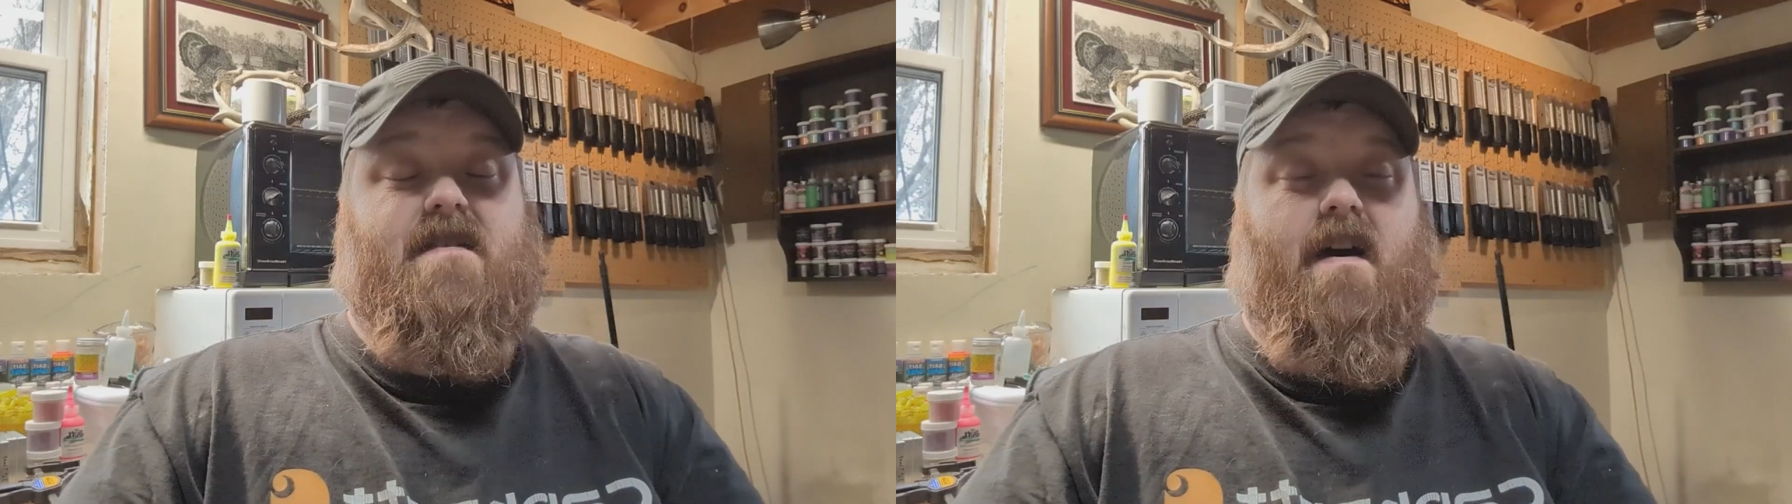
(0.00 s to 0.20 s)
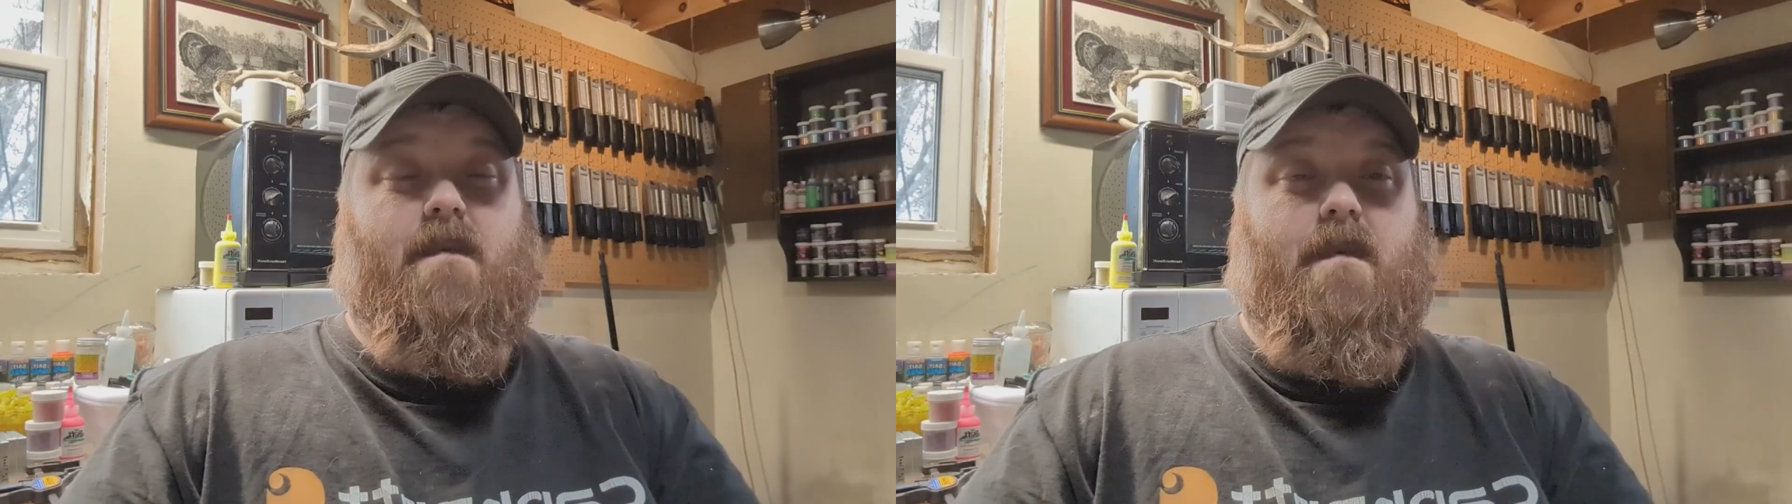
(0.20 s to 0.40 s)

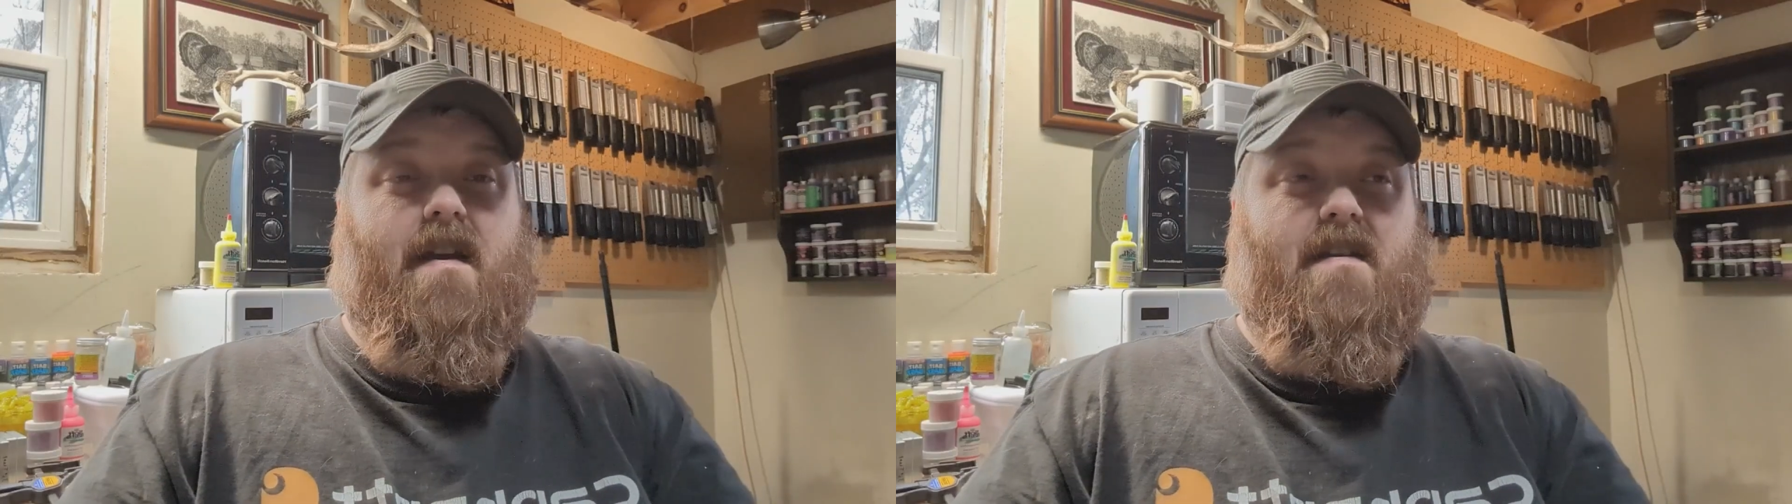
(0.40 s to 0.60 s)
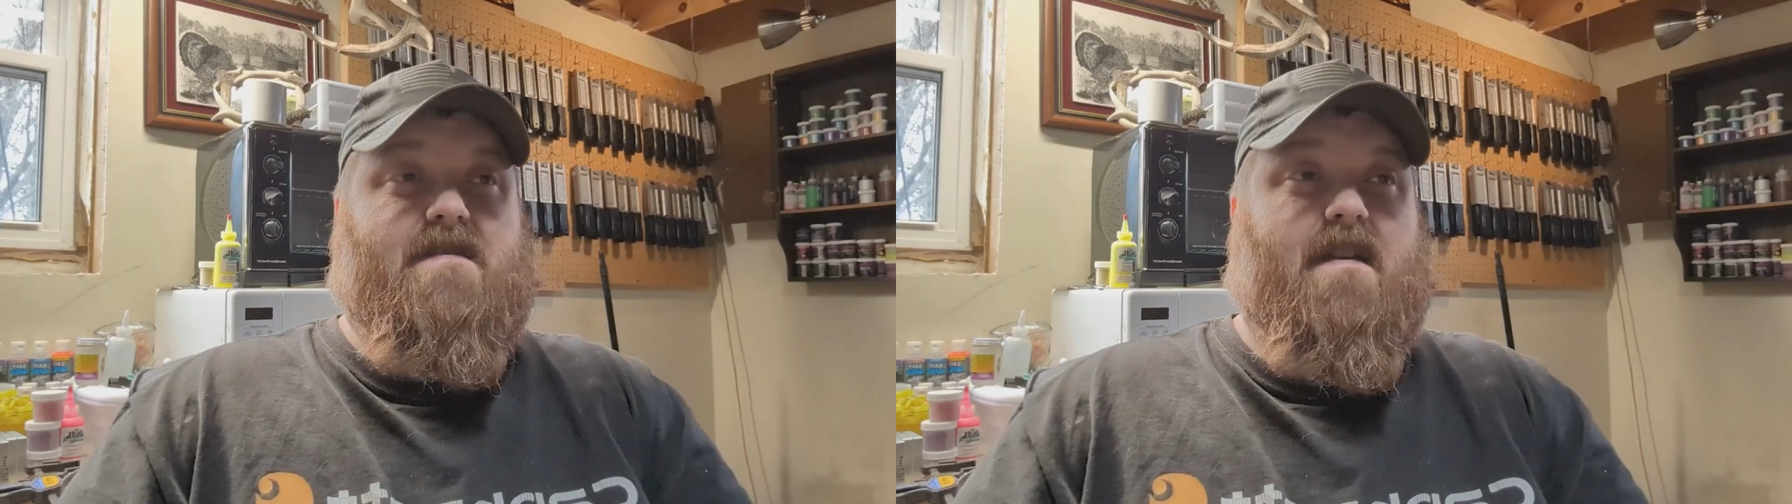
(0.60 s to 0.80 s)
soft
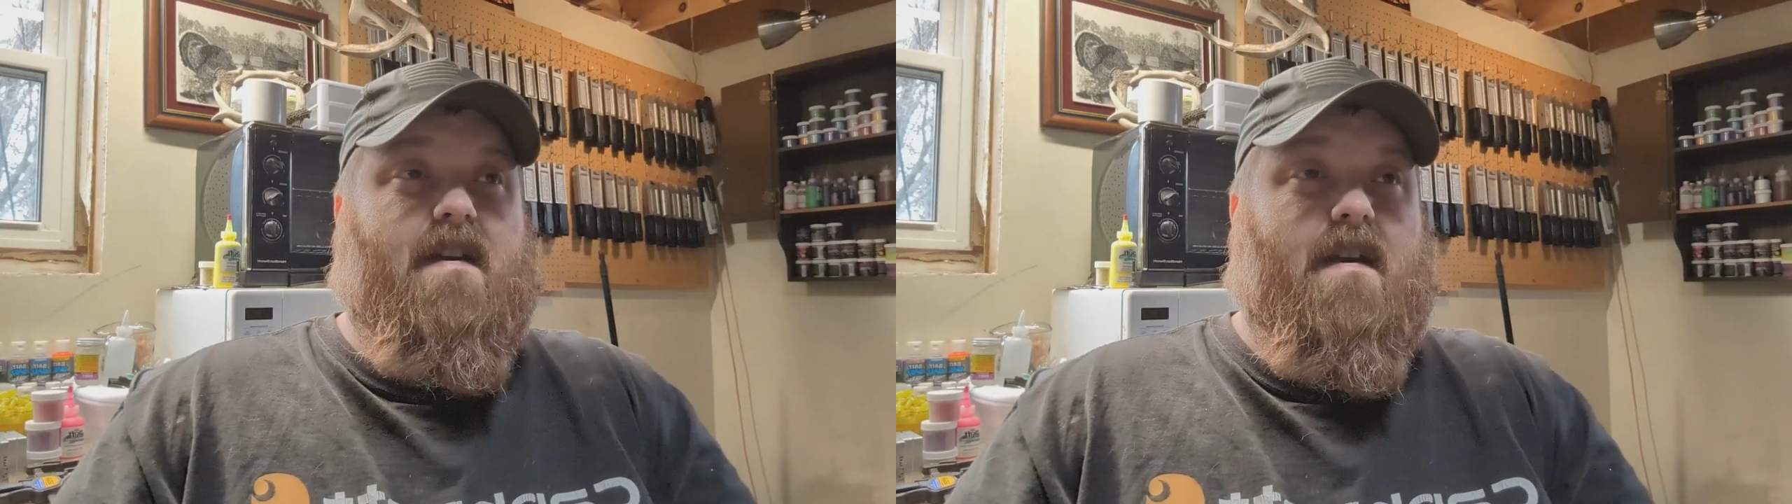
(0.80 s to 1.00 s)
baits